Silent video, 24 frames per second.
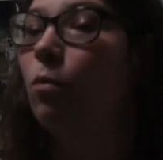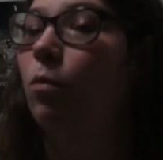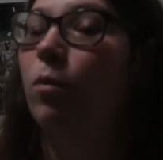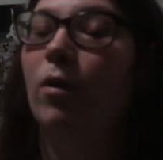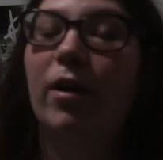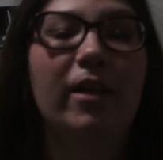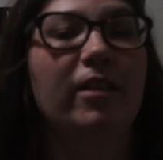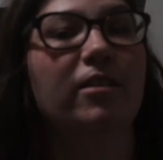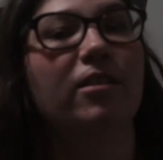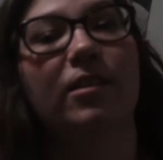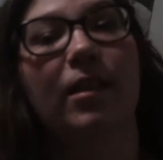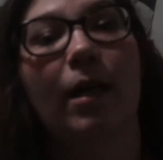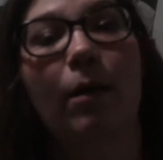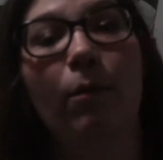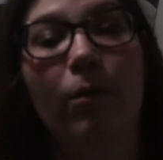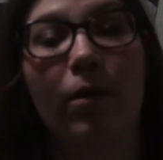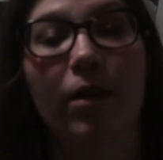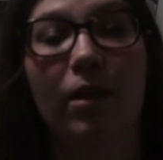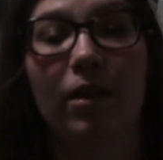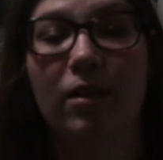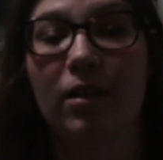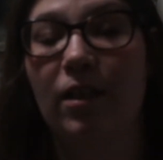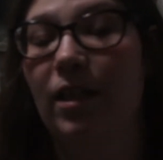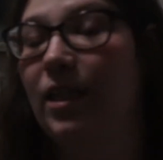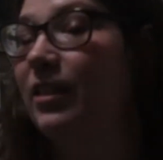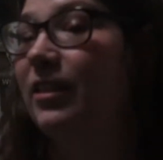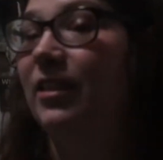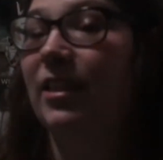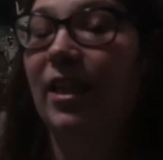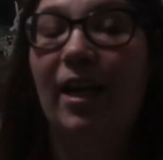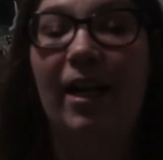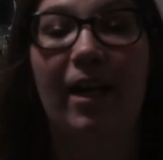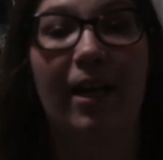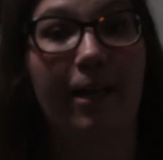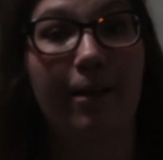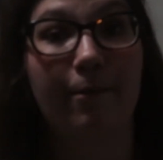was somewhere in
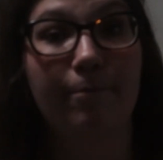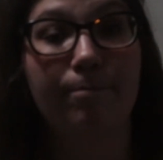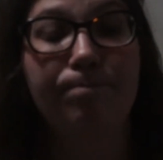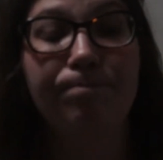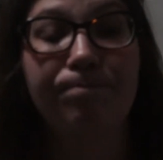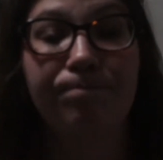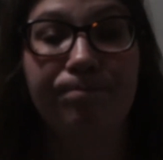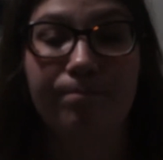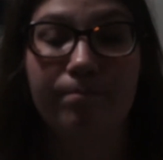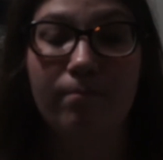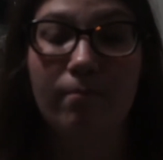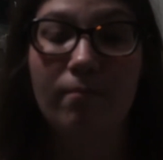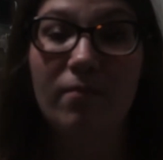time